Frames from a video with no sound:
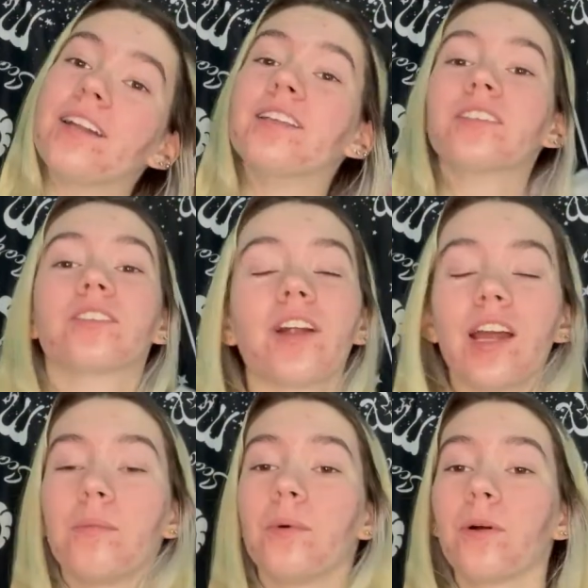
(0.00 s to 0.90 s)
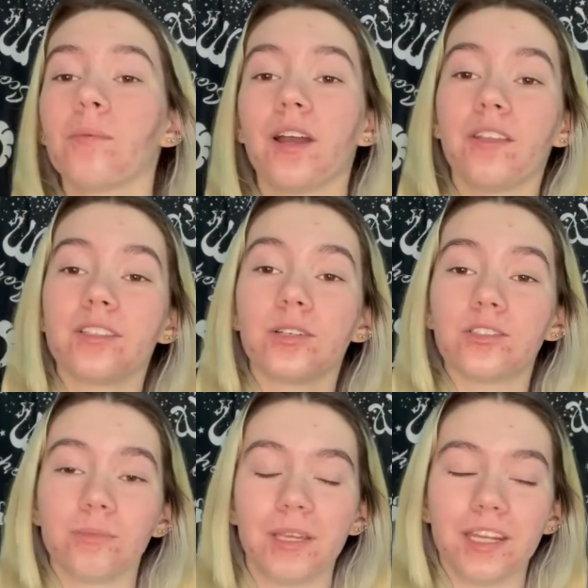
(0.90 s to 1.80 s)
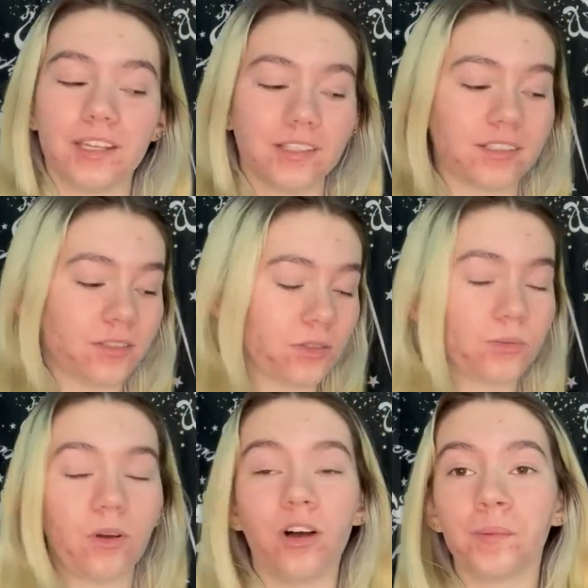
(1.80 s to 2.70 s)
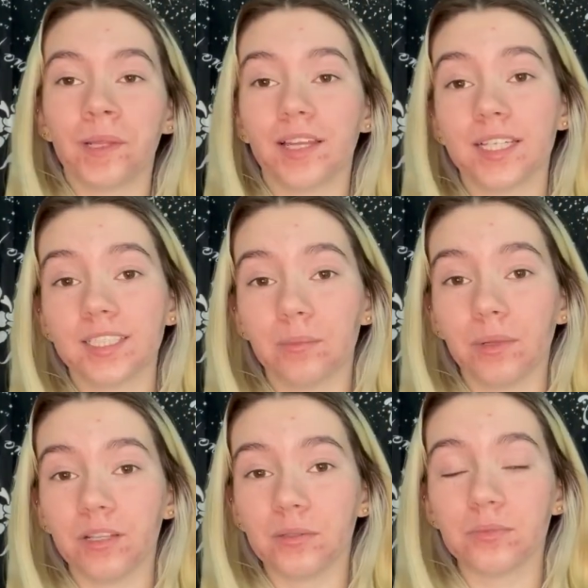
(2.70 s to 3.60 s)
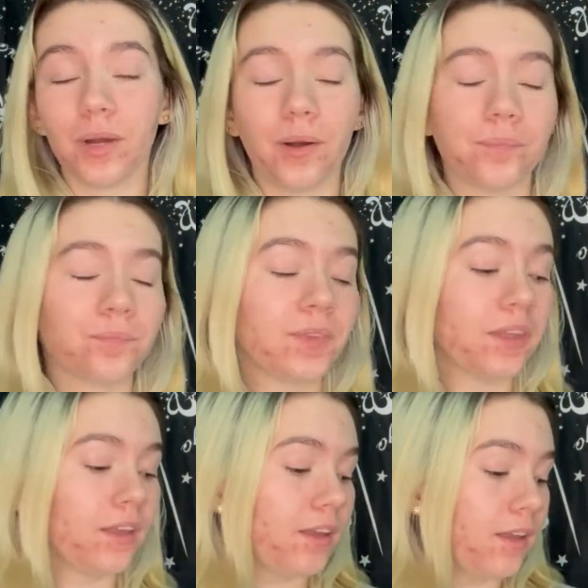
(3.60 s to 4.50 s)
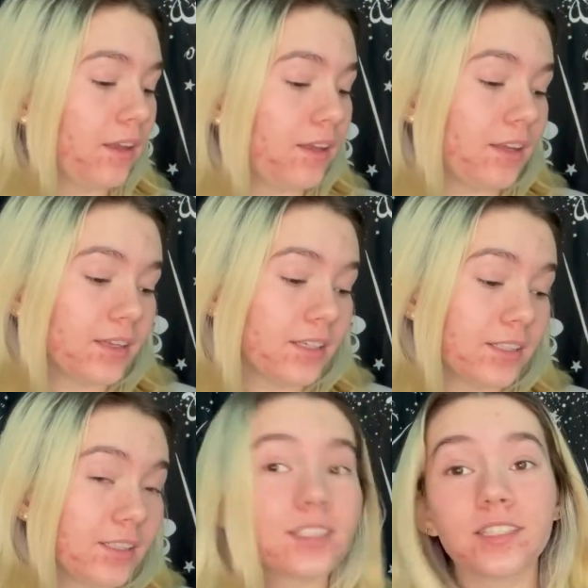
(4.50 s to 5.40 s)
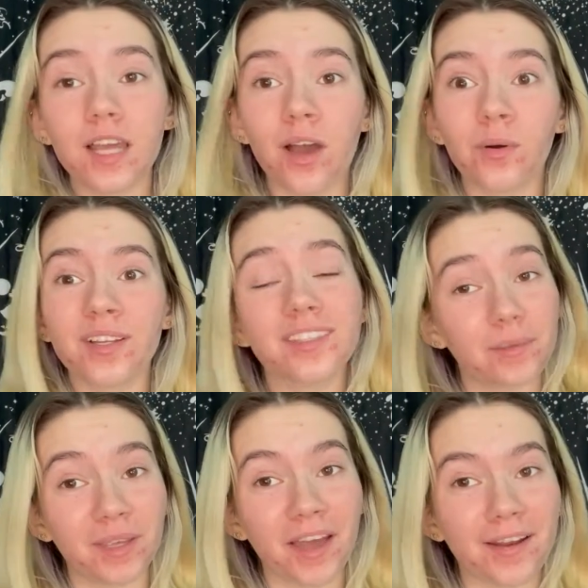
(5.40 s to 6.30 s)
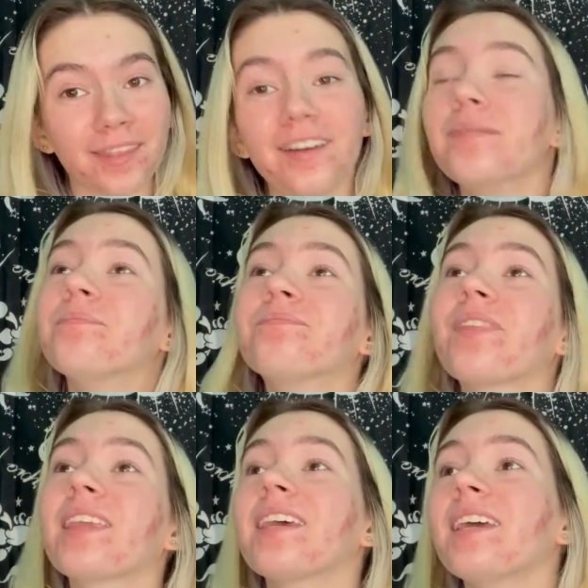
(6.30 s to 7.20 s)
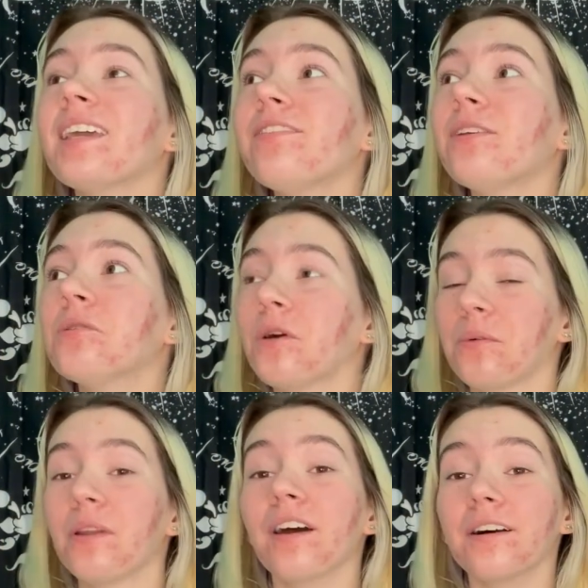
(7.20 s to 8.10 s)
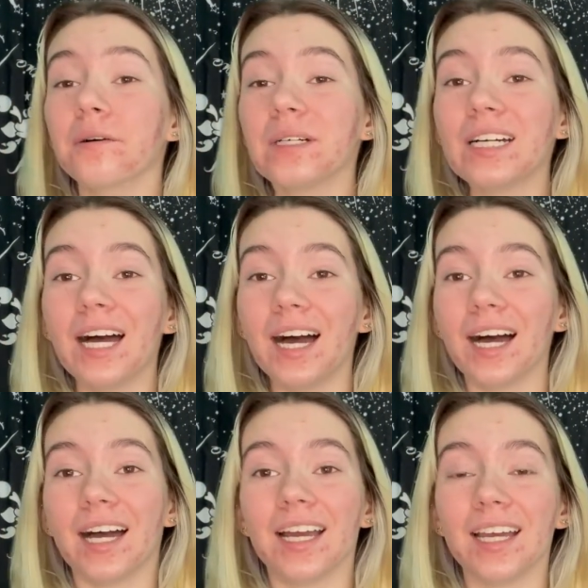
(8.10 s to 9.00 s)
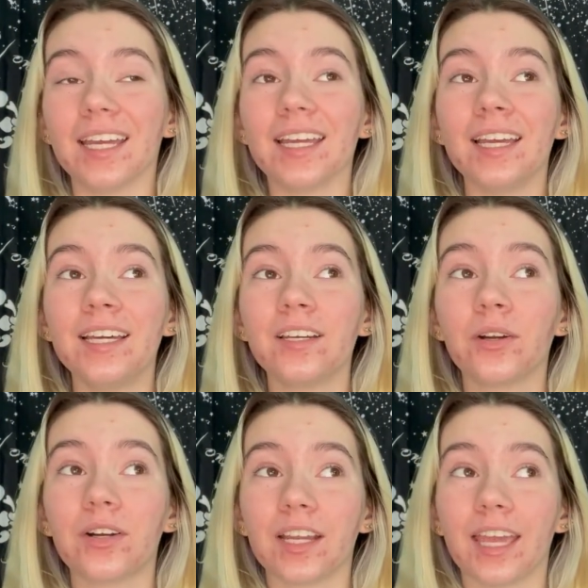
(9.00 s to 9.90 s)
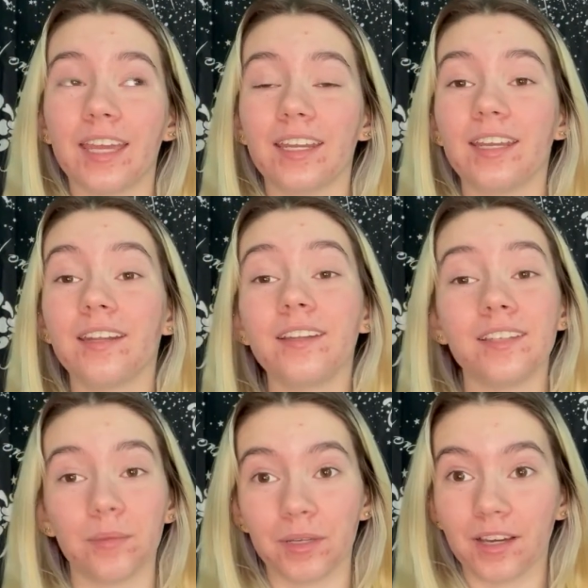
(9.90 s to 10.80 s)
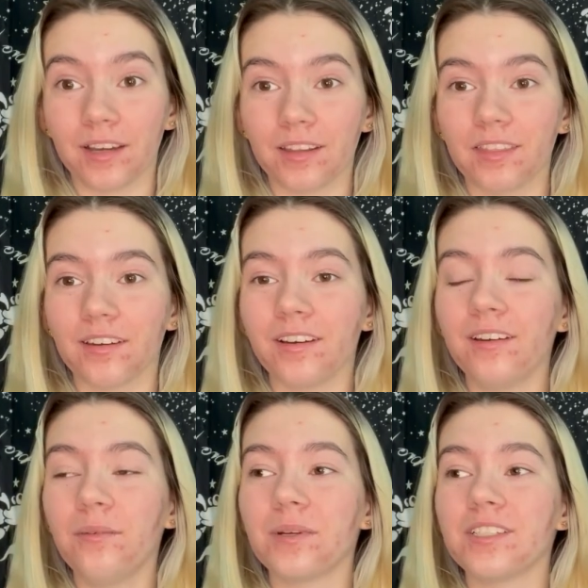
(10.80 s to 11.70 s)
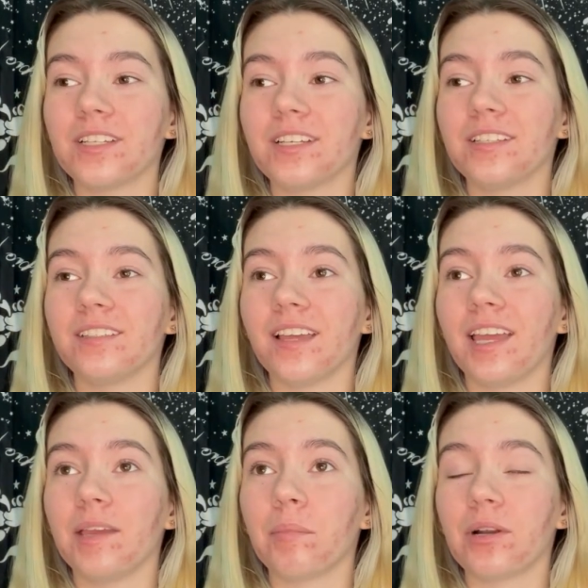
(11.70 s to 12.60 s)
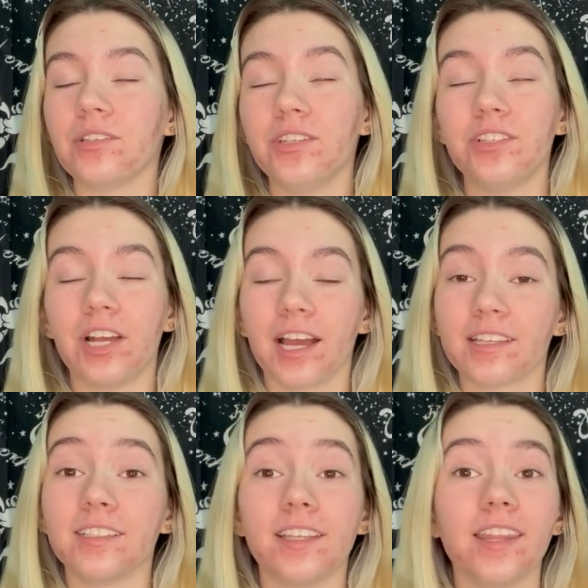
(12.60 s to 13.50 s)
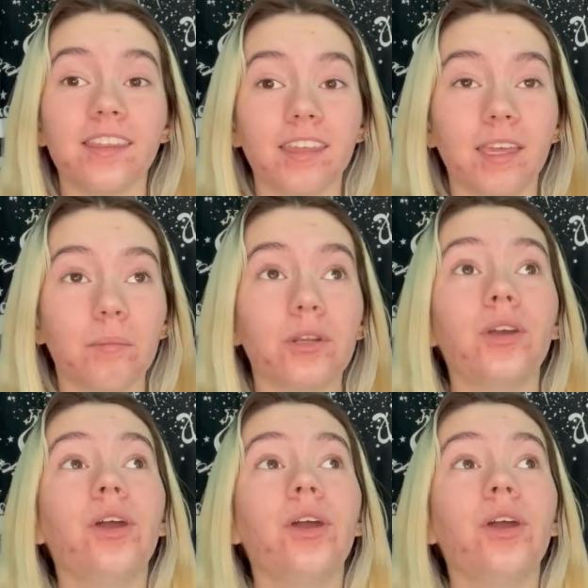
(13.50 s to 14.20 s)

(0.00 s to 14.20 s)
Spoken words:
Instagram or my other social medias, those will all be linked down below as well. So, Demigodathon. If you don't know, I created Demigodathon, which is a Percy Jackson themed